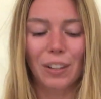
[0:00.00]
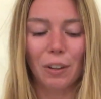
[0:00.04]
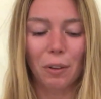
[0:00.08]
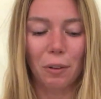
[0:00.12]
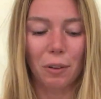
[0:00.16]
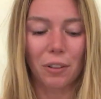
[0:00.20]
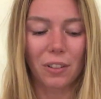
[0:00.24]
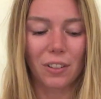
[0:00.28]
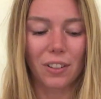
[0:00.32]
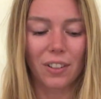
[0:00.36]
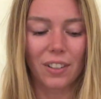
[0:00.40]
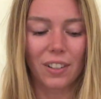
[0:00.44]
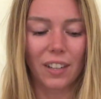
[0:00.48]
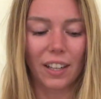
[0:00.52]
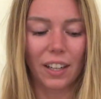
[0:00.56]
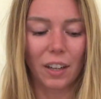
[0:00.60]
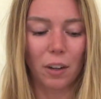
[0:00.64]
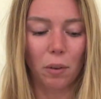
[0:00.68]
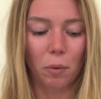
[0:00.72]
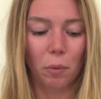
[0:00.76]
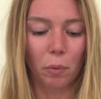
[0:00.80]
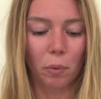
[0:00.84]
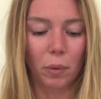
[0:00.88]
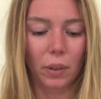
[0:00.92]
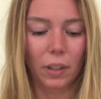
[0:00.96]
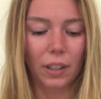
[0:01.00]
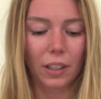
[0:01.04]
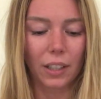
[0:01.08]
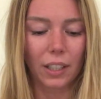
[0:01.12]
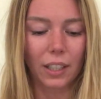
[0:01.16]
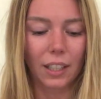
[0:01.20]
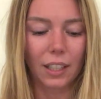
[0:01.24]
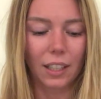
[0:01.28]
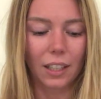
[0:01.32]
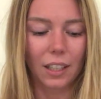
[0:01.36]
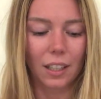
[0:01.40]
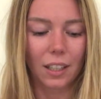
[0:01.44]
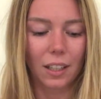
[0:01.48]
so this is like a
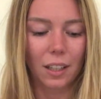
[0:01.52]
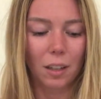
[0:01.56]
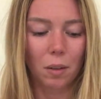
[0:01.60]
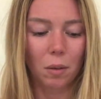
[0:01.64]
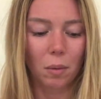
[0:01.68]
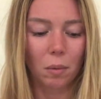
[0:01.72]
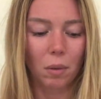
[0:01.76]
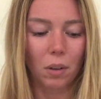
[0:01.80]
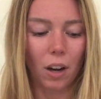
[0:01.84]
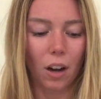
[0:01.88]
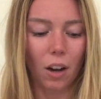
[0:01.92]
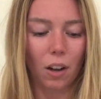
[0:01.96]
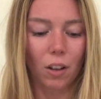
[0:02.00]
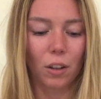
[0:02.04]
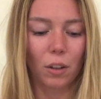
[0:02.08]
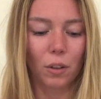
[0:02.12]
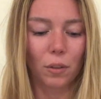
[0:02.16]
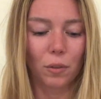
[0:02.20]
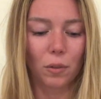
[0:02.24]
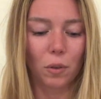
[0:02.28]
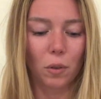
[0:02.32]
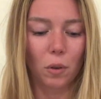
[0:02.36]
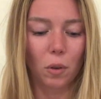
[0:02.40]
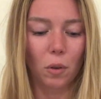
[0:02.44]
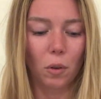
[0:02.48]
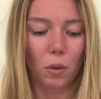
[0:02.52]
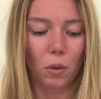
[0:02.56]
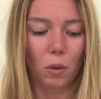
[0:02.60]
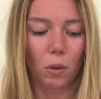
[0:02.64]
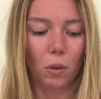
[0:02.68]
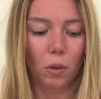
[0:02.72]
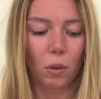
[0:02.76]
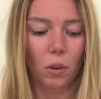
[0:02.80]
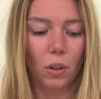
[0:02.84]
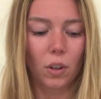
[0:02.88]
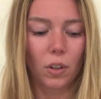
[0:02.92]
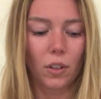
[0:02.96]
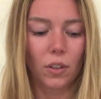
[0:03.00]
really
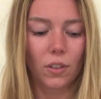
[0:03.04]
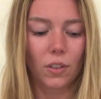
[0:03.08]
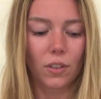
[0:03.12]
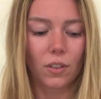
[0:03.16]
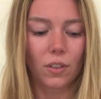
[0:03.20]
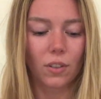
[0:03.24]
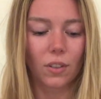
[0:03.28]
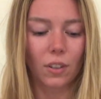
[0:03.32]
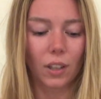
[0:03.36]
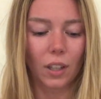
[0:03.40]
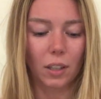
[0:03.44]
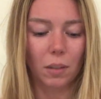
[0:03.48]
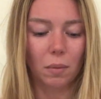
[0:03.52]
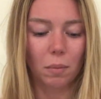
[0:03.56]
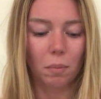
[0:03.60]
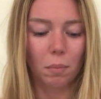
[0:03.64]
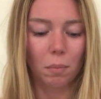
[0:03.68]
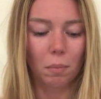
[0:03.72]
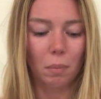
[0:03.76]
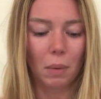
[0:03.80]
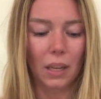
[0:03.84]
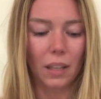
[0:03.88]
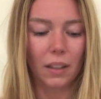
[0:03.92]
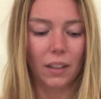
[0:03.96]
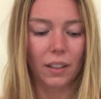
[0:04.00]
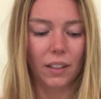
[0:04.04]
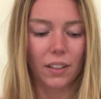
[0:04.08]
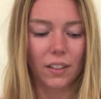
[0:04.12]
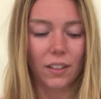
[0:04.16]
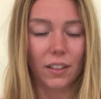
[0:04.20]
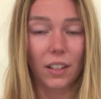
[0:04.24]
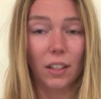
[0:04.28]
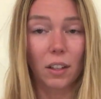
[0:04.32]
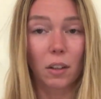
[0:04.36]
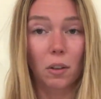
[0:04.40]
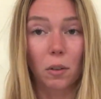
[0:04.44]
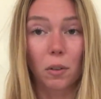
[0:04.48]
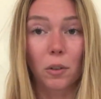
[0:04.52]
colorful, like mainly
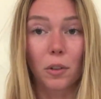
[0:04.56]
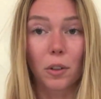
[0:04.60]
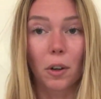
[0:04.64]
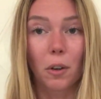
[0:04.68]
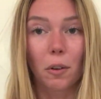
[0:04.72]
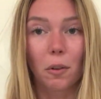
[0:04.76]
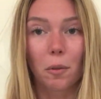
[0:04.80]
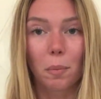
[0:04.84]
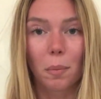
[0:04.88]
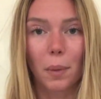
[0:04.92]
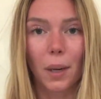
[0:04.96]
single tone